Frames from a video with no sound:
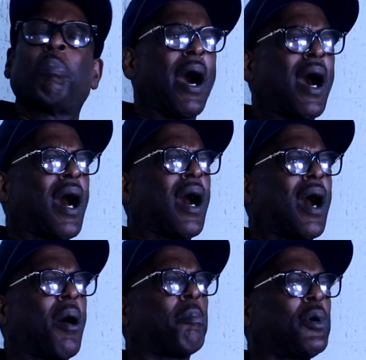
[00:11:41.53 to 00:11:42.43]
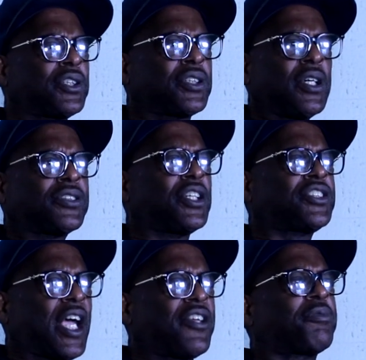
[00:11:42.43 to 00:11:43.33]
Uh, uh, uh, um, Bush
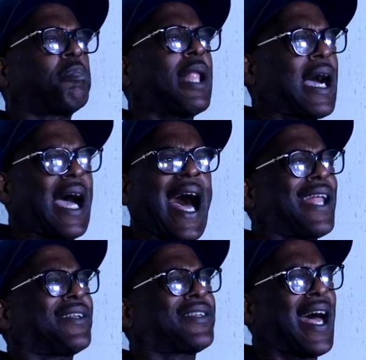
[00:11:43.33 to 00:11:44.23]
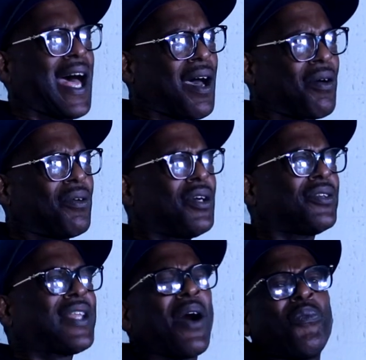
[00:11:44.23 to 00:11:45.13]
then chased Block out of town
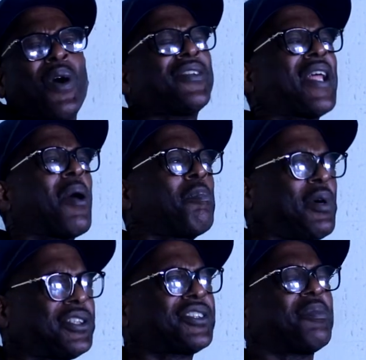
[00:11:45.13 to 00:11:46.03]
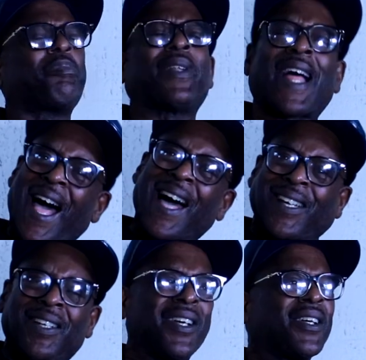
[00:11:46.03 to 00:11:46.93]
that was not Bush and
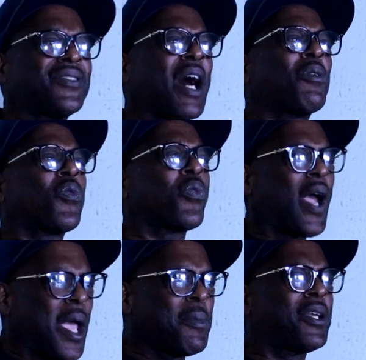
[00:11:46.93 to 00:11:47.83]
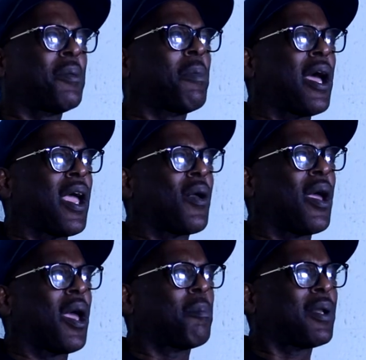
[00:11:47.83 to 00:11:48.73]
Block. That was Raymond and,
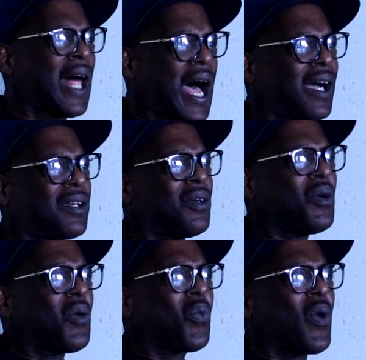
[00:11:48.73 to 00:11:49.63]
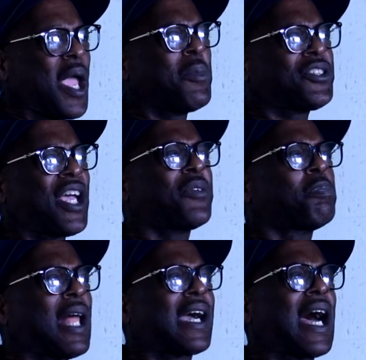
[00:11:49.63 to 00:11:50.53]
and, and, Block. Raymond
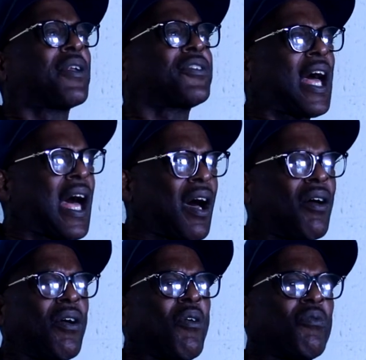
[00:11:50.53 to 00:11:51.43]
chased Block out of town.